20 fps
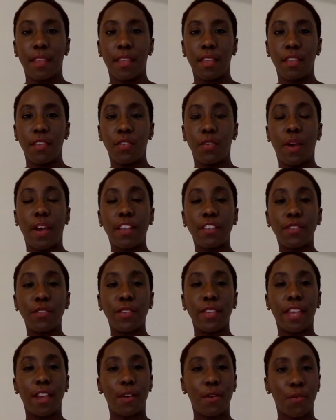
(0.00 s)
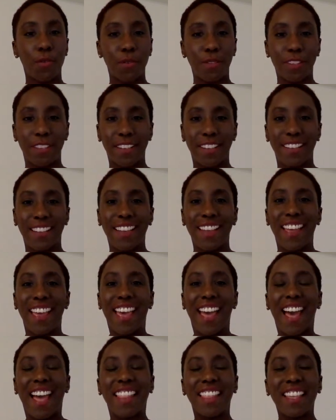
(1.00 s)
you know, as you get older,
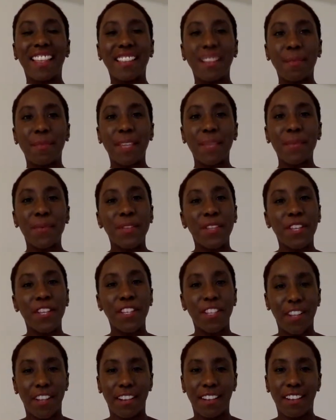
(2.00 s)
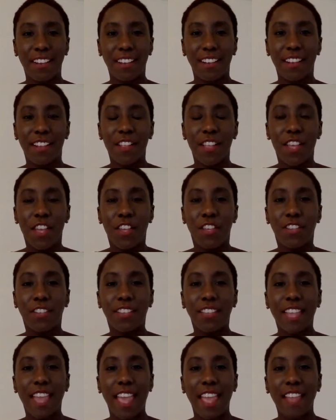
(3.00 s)
I think sometimes when you're younger, you
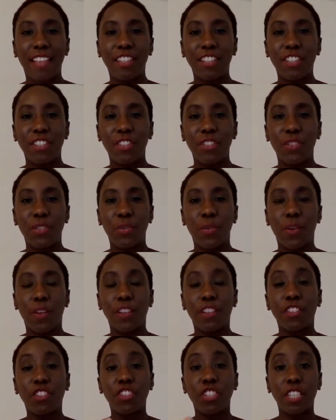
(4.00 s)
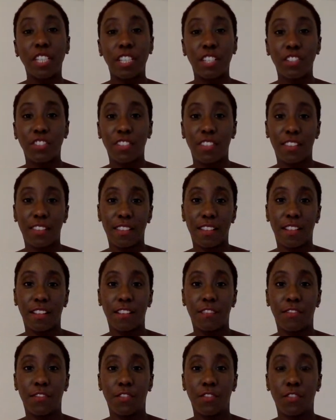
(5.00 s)
tend to want to change
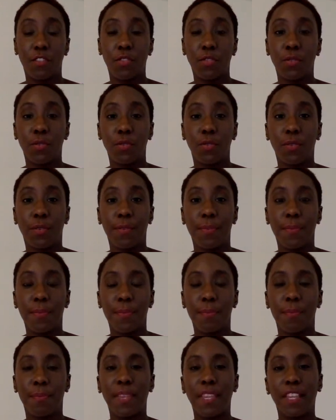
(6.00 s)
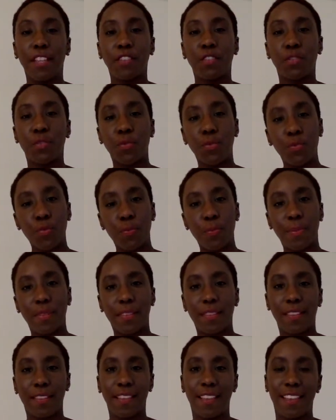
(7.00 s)
yourself to be in groups,
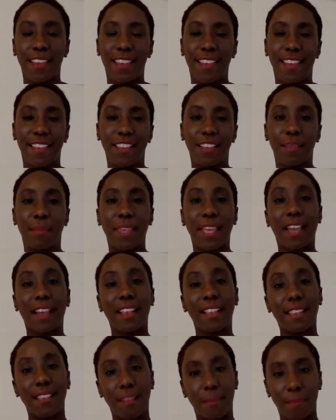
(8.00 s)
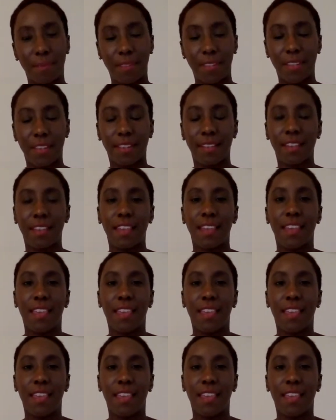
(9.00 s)
to be accepted.